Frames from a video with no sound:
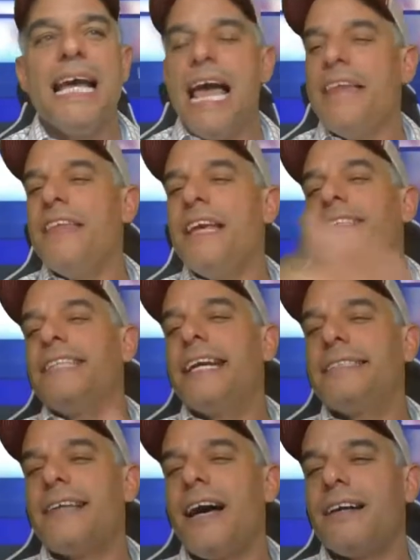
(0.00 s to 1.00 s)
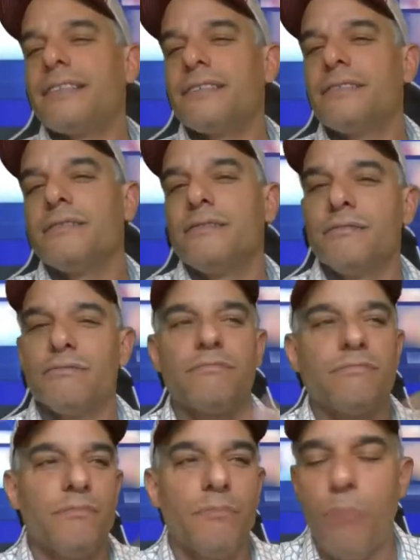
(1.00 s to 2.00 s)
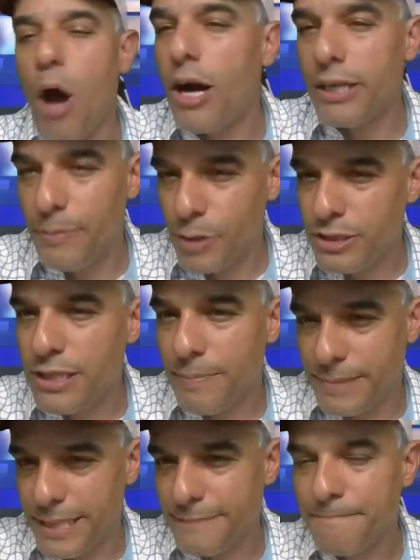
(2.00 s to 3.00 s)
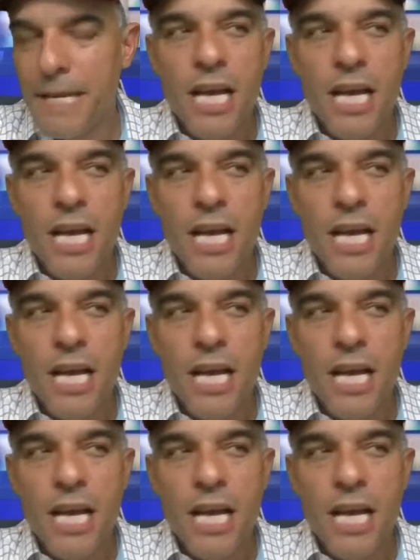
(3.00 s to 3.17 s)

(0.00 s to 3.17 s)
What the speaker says: and then TikTok bought them or something.